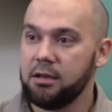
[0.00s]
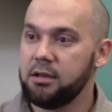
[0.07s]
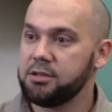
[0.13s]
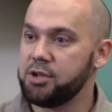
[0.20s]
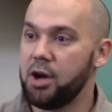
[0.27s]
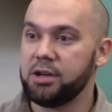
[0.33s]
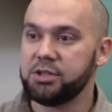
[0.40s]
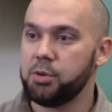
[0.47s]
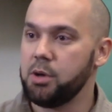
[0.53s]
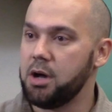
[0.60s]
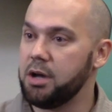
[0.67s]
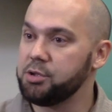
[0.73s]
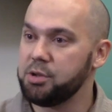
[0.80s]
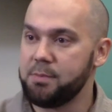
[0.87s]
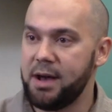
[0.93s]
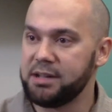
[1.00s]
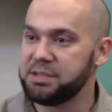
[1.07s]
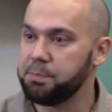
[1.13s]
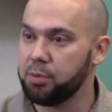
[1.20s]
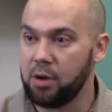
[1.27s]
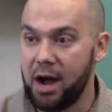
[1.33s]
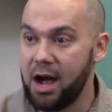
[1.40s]
talk to you 100 miles
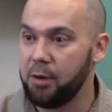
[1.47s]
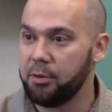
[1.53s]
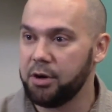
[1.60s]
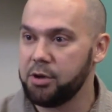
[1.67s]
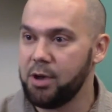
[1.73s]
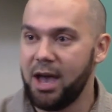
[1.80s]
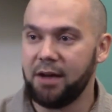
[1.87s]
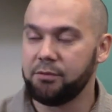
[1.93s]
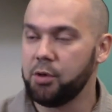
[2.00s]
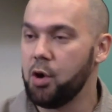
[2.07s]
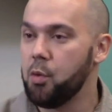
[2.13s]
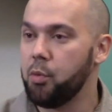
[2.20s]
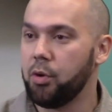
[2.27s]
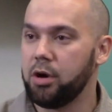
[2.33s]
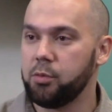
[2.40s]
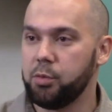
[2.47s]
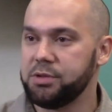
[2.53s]
per hour, you have no word,